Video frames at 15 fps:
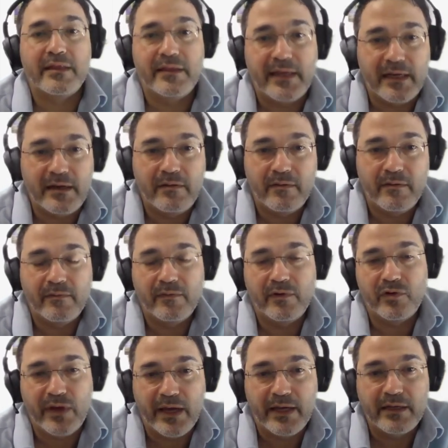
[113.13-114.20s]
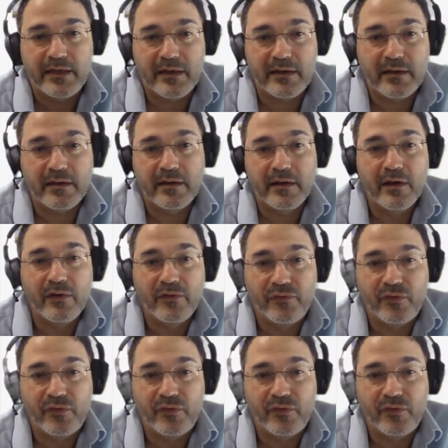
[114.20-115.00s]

and then create a